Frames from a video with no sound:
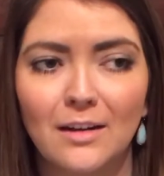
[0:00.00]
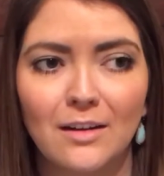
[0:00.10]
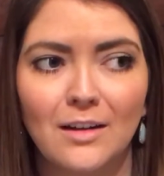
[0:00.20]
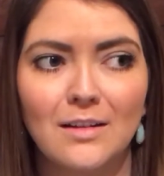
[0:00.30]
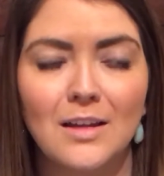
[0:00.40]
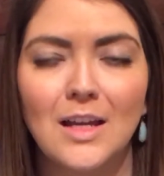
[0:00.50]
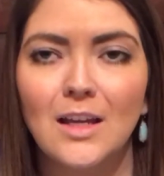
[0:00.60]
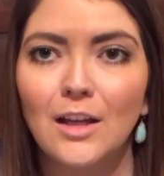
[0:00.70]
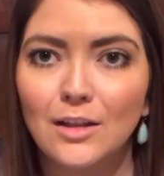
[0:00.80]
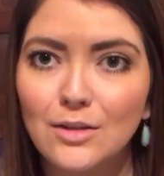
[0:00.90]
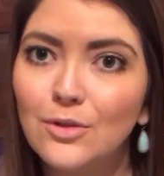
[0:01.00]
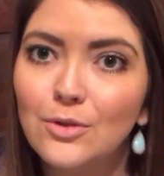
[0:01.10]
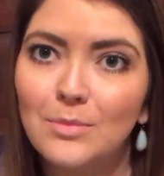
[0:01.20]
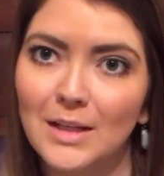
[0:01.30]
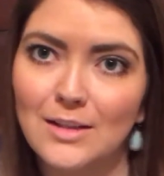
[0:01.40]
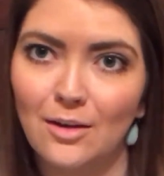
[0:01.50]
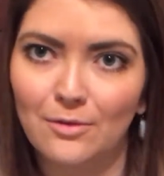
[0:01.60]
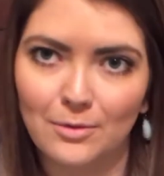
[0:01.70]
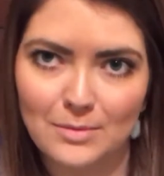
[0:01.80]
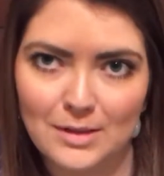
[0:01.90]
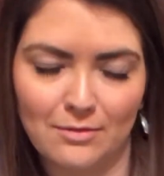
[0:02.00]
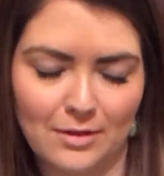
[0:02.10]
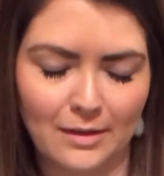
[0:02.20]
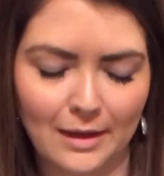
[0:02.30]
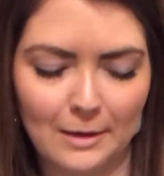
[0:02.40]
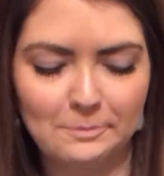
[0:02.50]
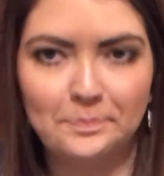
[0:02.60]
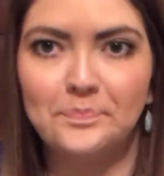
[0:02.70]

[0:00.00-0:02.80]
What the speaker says: and not exclude myself from stuff like that.